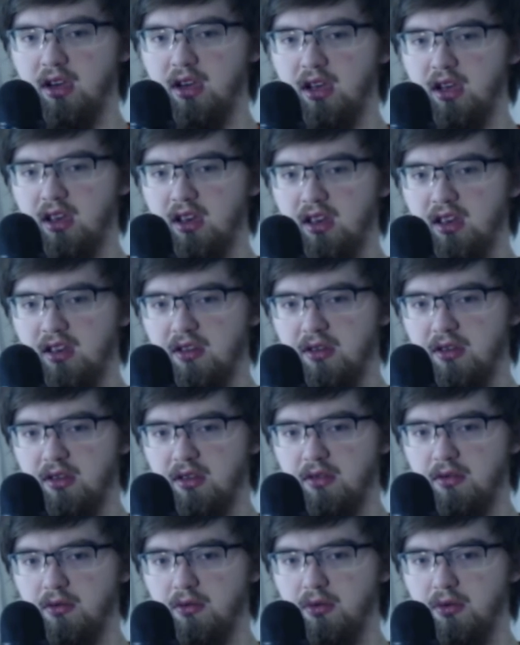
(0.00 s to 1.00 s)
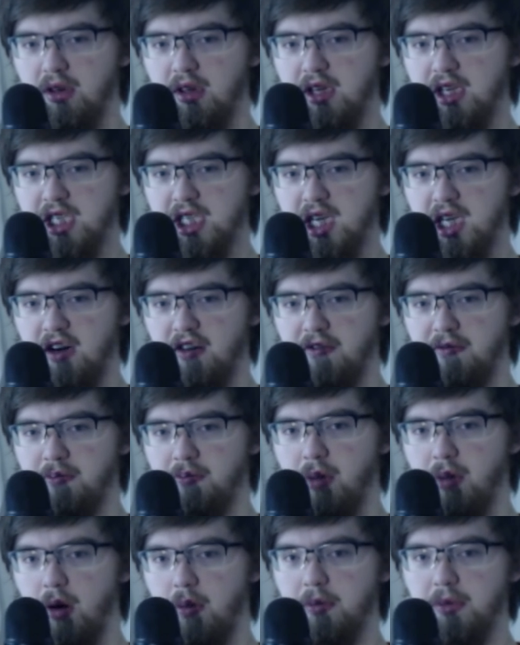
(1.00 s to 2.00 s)
is really just kind of
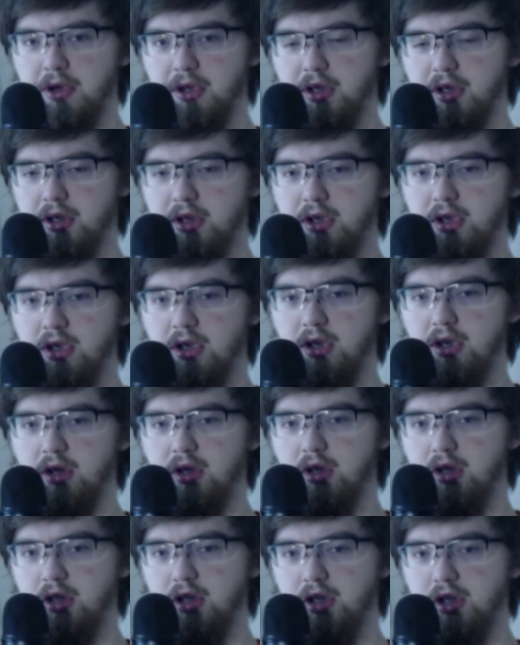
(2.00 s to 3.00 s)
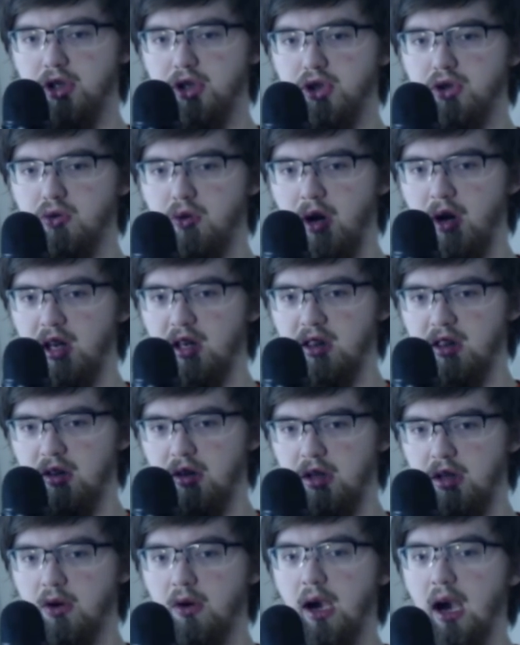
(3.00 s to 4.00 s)
pumped straight
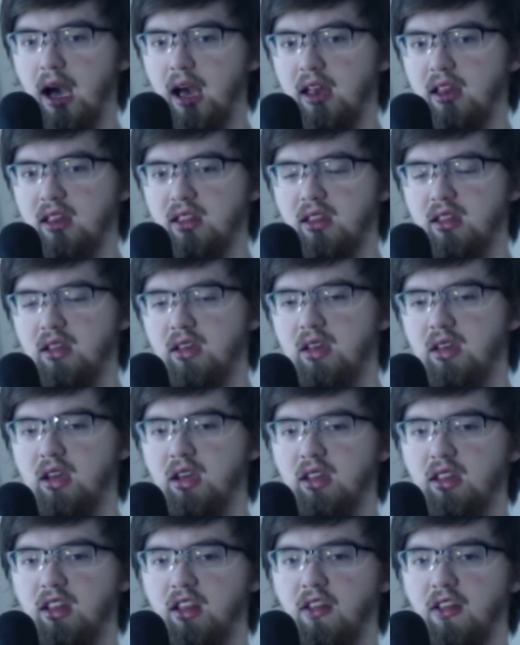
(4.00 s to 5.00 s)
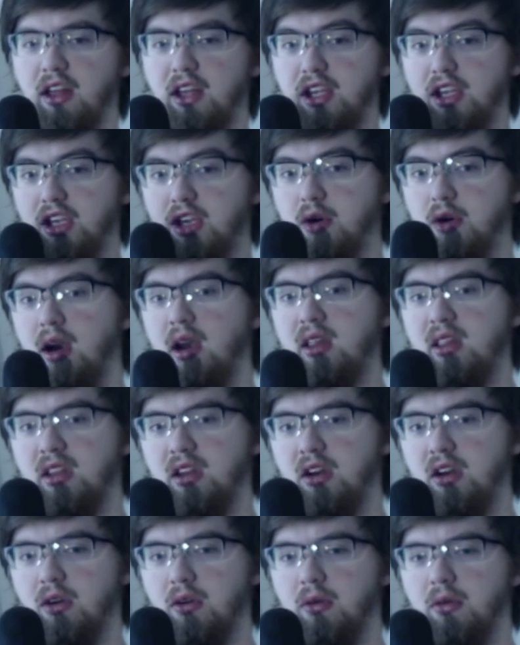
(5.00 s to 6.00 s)
to you guys, to let you guys
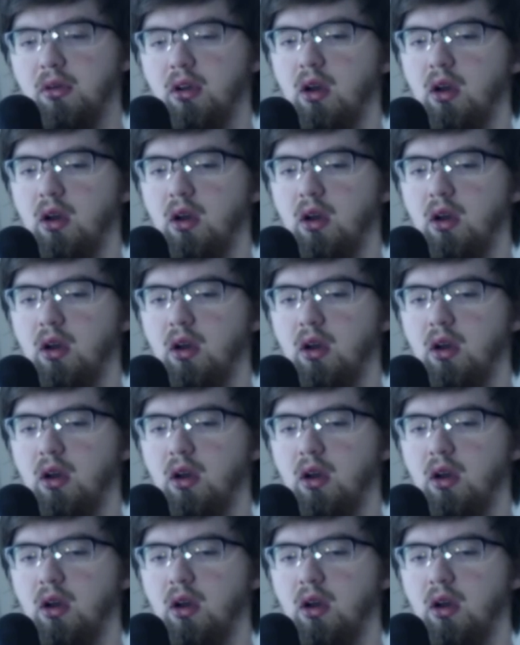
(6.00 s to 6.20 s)
know.